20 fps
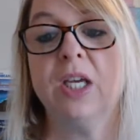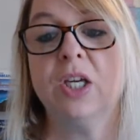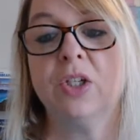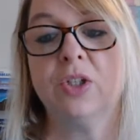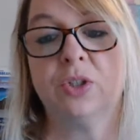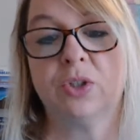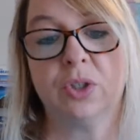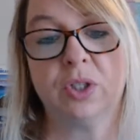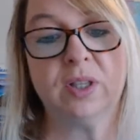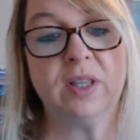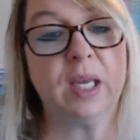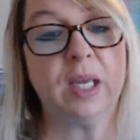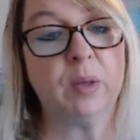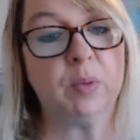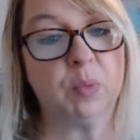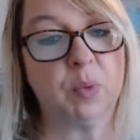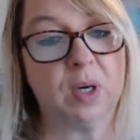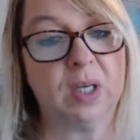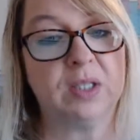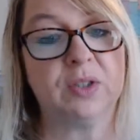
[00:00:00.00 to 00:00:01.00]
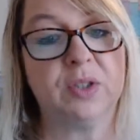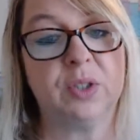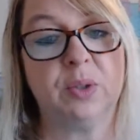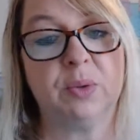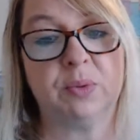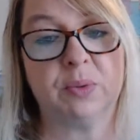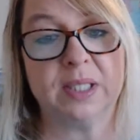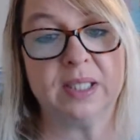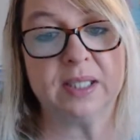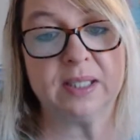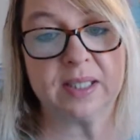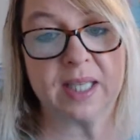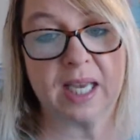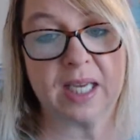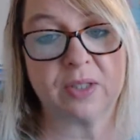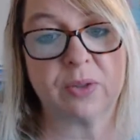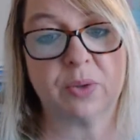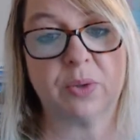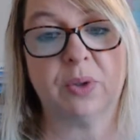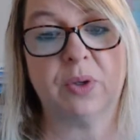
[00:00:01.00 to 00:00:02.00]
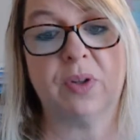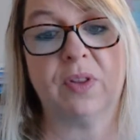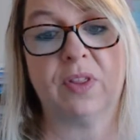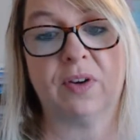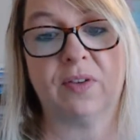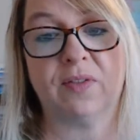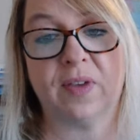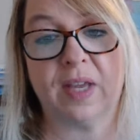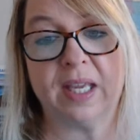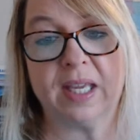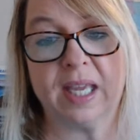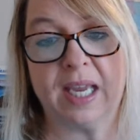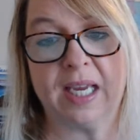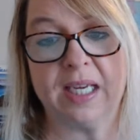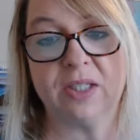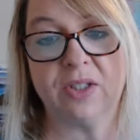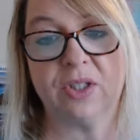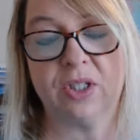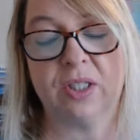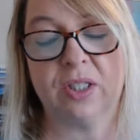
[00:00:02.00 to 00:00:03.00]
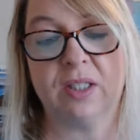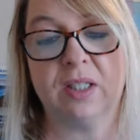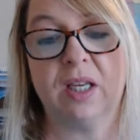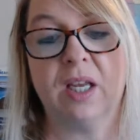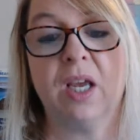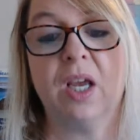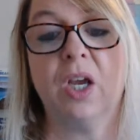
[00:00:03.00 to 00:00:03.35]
should they want to reschedule their vacation